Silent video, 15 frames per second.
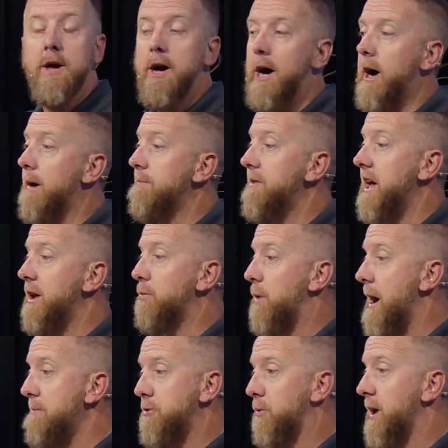and
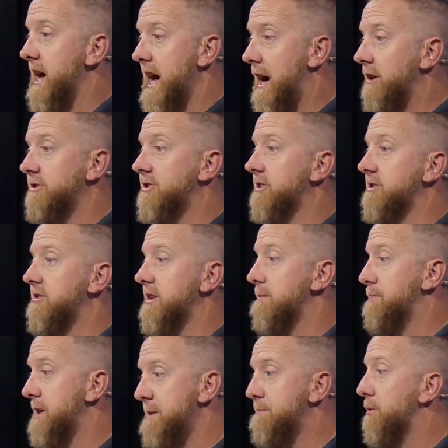wiped away houses and
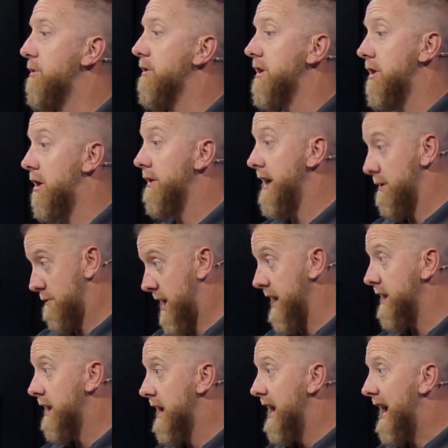people and all that, right?
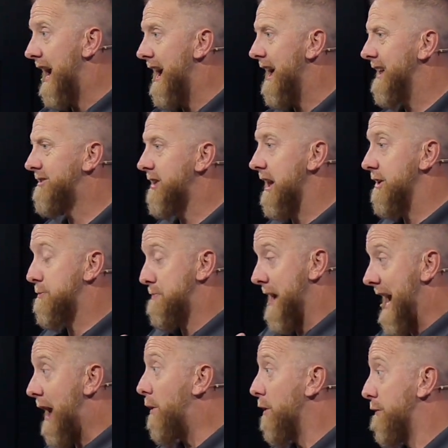It's
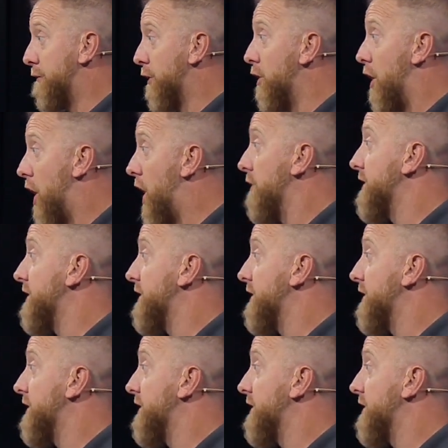powerful all the